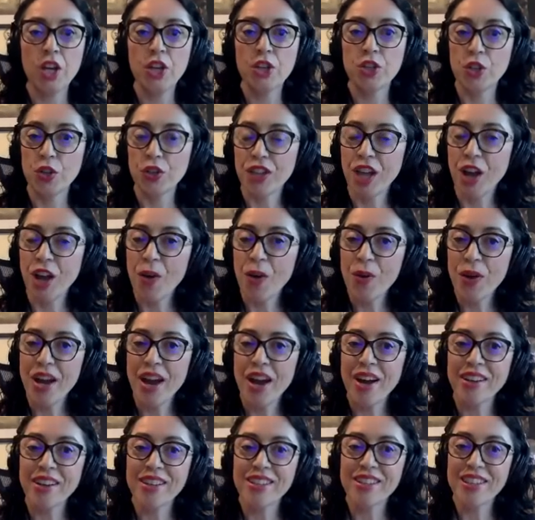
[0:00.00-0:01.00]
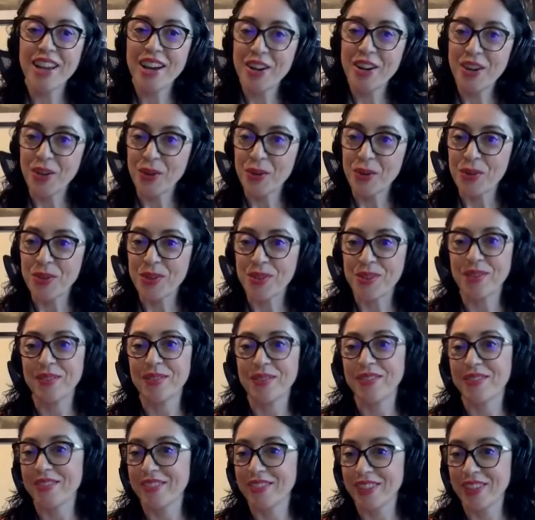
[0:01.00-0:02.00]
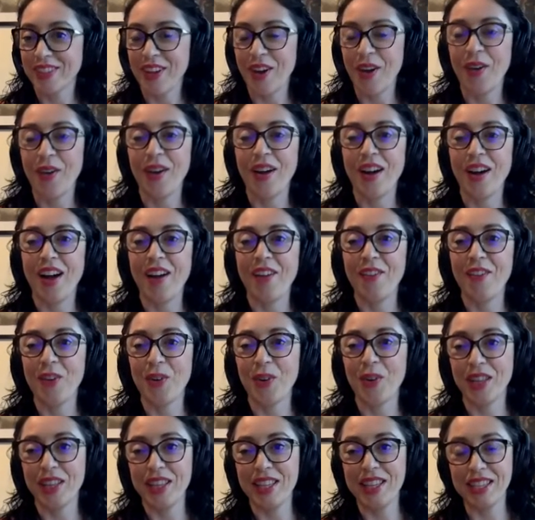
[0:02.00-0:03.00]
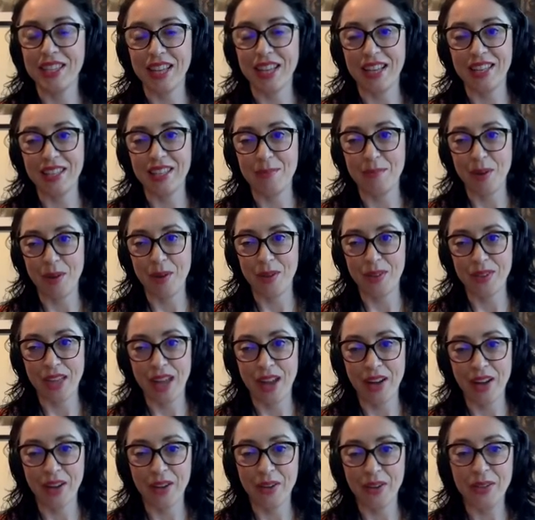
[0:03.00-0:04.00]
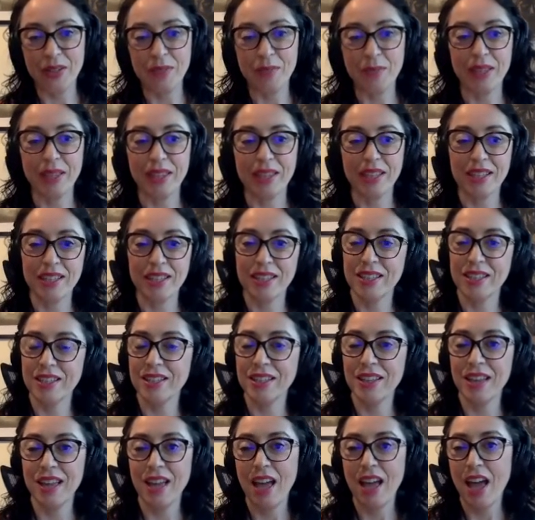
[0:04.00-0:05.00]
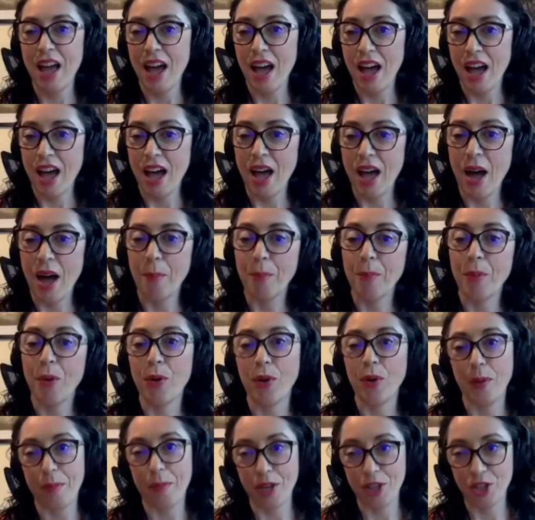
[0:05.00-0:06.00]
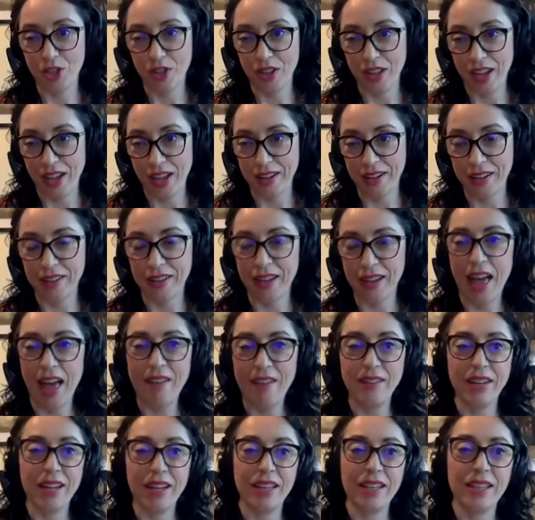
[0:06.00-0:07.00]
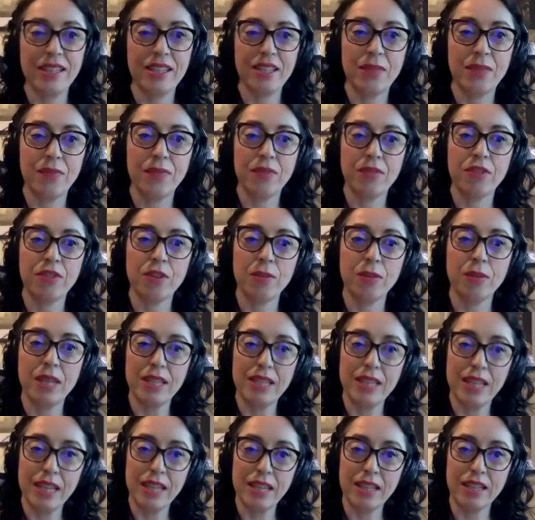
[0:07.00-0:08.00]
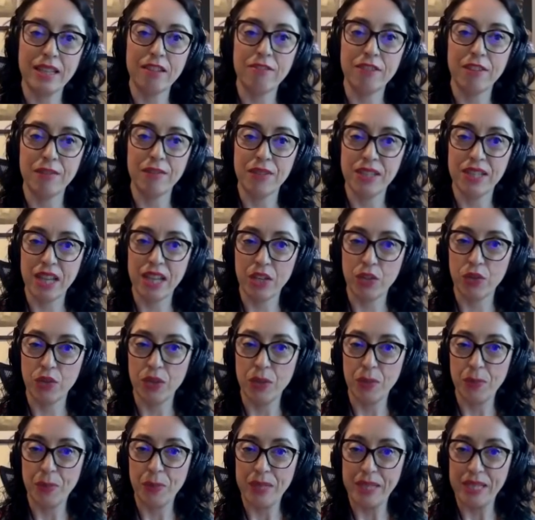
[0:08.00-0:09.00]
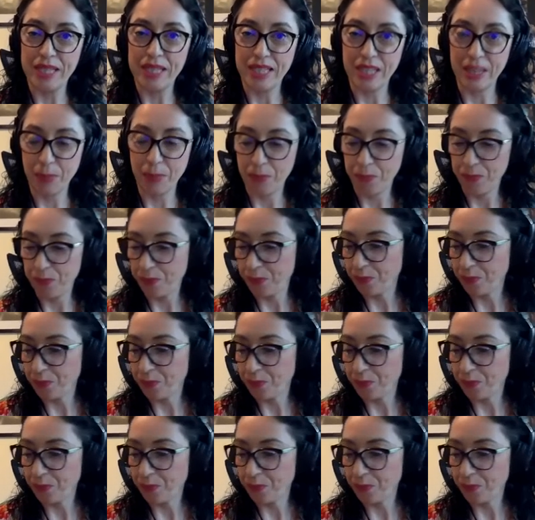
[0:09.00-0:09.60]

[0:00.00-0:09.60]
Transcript: So now we are in Syracuse. You know, I've already discussed about Syracuse, but this is uh, a, a much later evidence from the 6th and the 5th century BC.